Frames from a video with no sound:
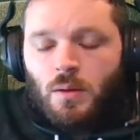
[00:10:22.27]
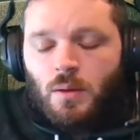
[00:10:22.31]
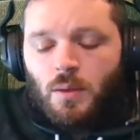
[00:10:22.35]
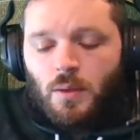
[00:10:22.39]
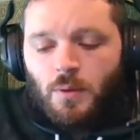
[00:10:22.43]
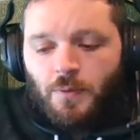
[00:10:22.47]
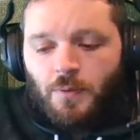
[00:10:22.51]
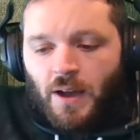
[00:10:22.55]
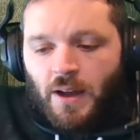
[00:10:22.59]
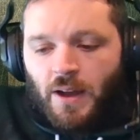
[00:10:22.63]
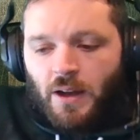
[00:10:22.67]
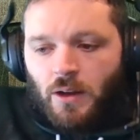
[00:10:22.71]

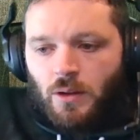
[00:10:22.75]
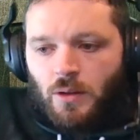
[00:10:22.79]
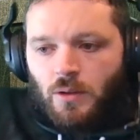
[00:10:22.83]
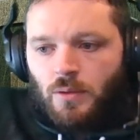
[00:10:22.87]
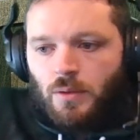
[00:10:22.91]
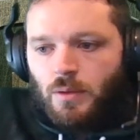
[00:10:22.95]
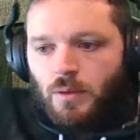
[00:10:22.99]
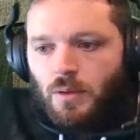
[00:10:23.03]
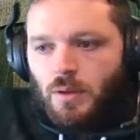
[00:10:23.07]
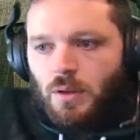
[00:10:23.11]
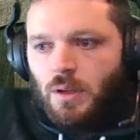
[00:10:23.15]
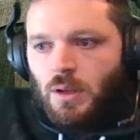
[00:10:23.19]
The
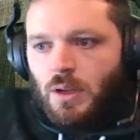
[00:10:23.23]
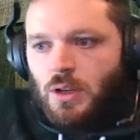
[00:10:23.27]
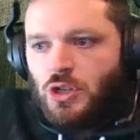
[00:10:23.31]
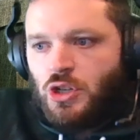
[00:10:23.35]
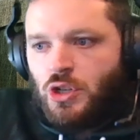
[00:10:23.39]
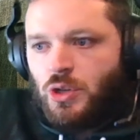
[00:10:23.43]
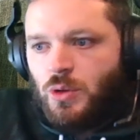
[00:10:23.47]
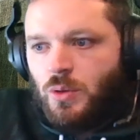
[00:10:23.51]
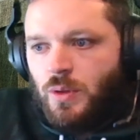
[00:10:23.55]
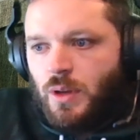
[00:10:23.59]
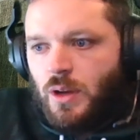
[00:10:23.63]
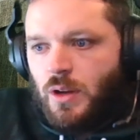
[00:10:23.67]
final
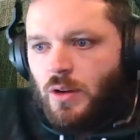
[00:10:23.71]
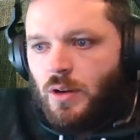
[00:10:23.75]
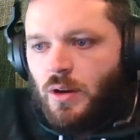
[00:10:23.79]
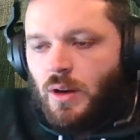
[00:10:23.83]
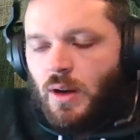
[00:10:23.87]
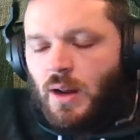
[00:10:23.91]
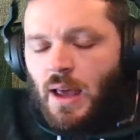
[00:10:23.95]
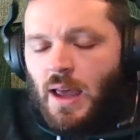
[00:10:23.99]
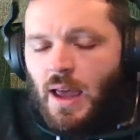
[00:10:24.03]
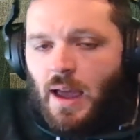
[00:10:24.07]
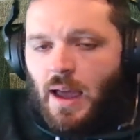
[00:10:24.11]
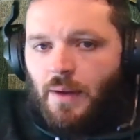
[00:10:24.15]
issue that you're
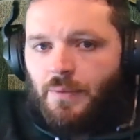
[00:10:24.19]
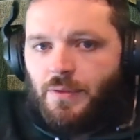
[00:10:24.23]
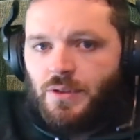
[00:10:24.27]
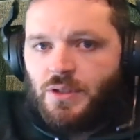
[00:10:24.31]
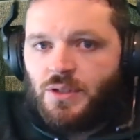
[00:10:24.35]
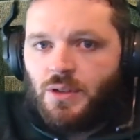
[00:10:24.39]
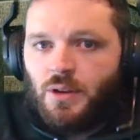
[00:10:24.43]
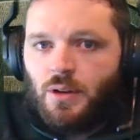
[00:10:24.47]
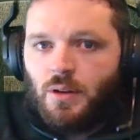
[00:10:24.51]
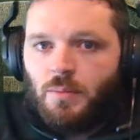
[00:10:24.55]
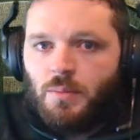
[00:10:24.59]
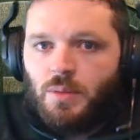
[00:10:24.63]
going to have
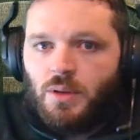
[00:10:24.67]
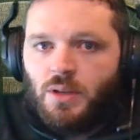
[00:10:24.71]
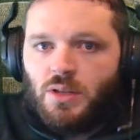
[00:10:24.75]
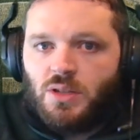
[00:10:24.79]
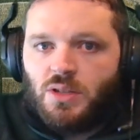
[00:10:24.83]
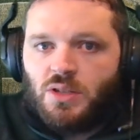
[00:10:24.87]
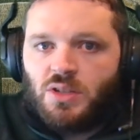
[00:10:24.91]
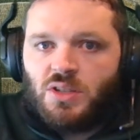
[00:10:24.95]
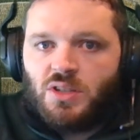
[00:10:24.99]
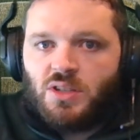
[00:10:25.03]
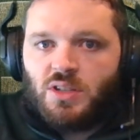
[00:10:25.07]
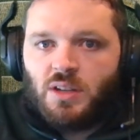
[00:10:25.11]
is going to be
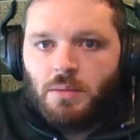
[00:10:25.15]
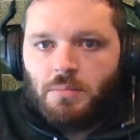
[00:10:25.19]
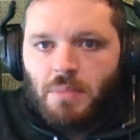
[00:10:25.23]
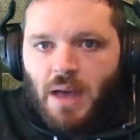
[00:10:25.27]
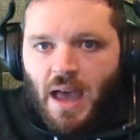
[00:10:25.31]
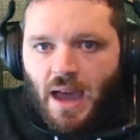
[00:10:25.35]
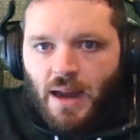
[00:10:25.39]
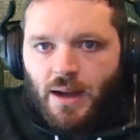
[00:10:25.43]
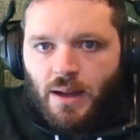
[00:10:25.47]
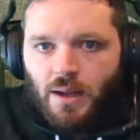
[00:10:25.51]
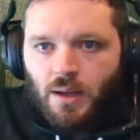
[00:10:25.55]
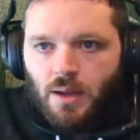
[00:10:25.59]

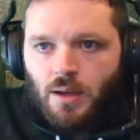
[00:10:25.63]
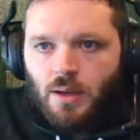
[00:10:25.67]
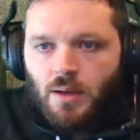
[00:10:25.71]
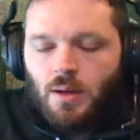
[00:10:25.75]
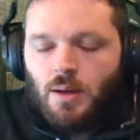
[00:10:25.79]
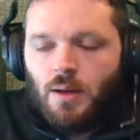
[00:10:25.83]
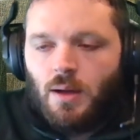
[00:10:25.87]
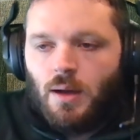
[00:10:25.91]
schematic.